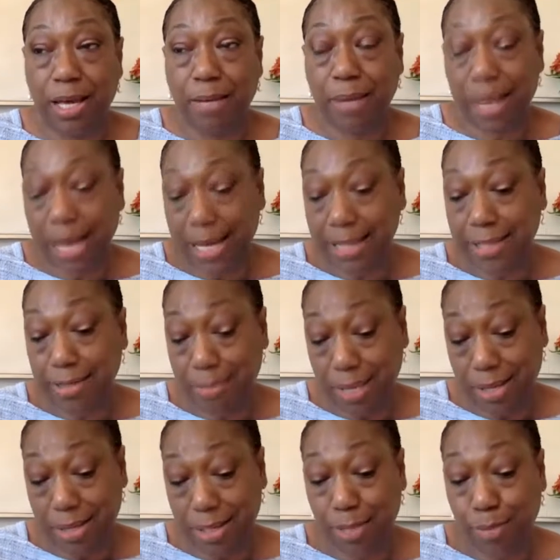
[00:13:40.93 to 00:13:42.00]
But I submit
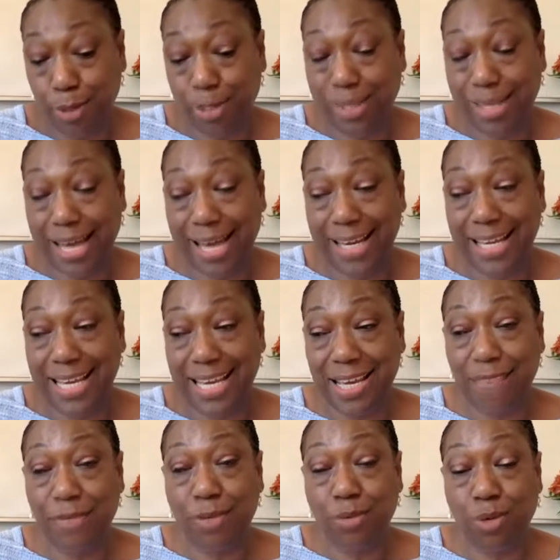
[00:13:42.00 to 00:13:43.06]
in this book that
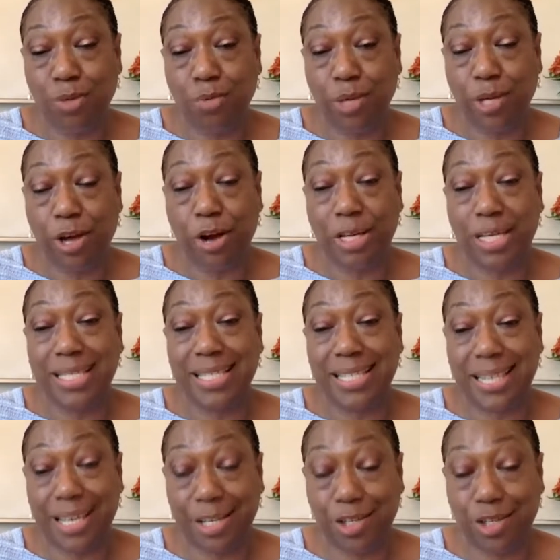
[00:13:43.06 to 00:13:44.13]
even when we are
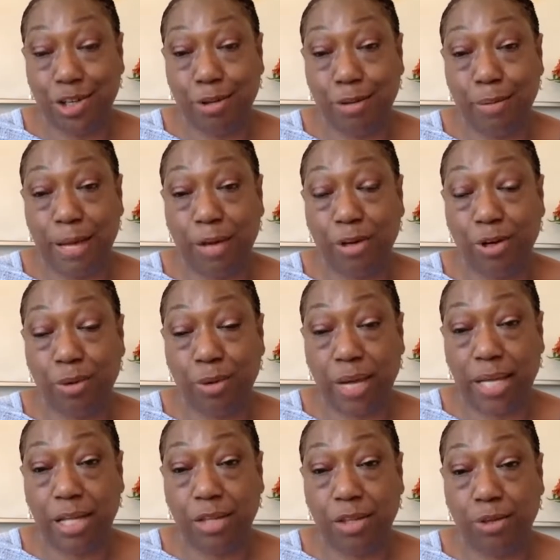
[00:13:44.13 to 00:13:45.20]
intentional about
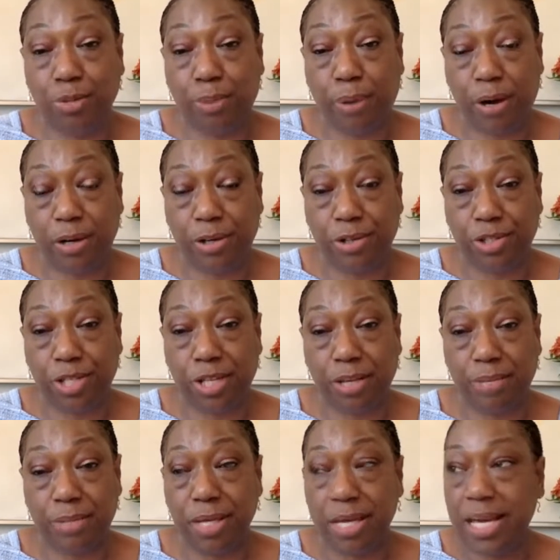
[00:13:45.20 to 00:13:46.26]
creating those partnerships,